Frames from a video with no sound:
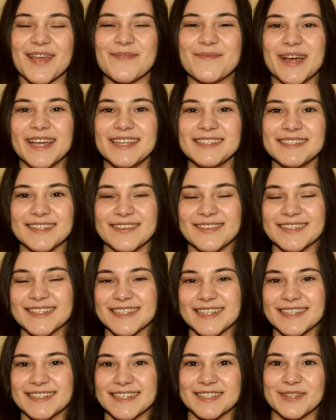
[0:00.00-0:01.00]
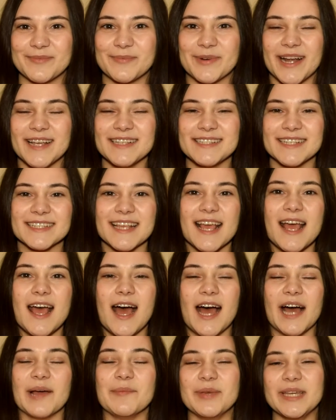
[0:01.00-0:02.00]
Based on these enterprises
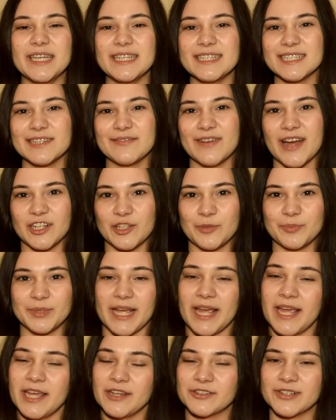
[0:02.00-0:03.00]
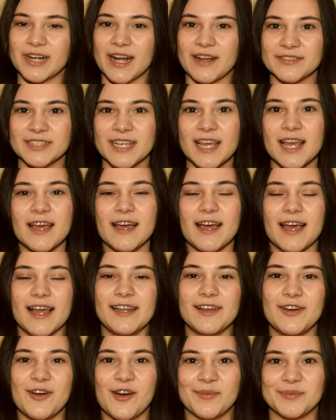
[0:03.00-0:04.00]
are being developed aircraft,
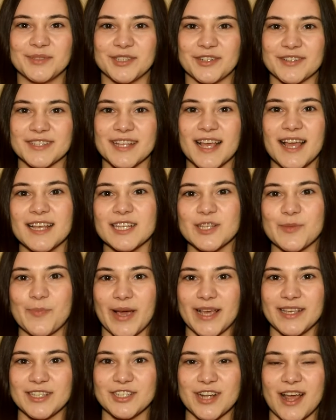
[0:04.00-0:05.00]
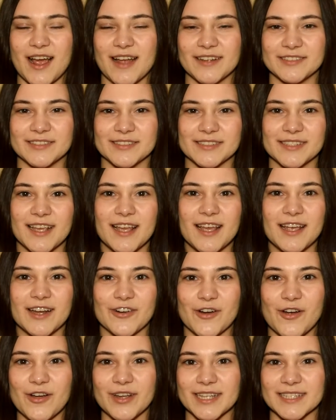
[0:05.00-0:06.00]
helicopters, space shuttles,
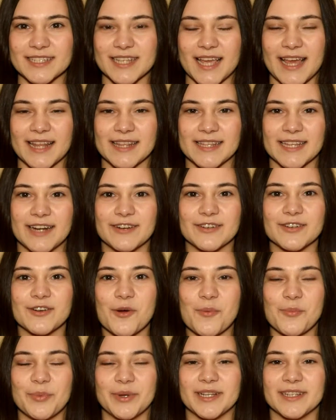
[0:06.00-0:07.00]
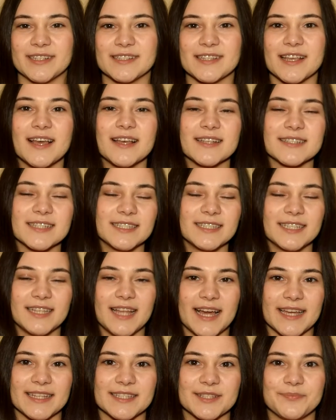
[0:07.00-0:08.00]
rockets and their components,
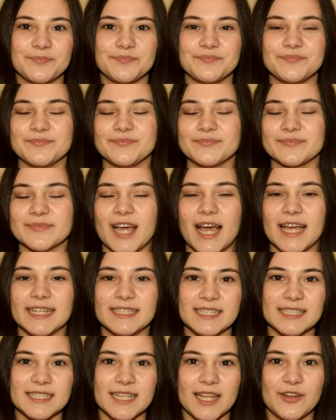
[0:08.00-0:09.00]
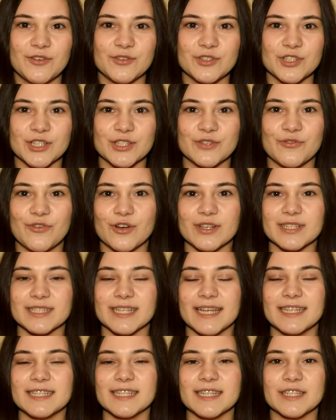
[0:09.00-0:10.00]
satellites, I T solutions for
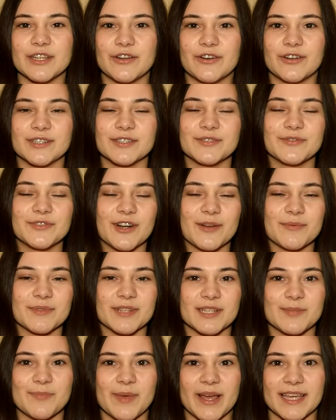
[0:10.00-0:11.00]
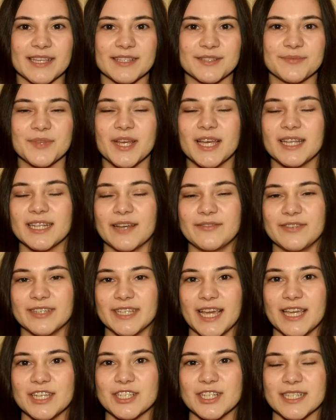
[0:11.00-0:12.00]
sensing the Earth from the space,
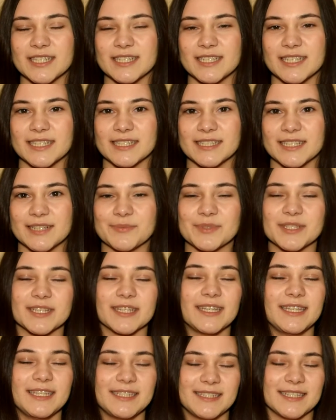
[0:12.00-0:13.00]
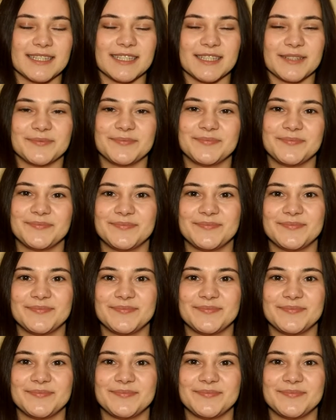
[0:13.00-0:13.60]
navigation systems, et cetera.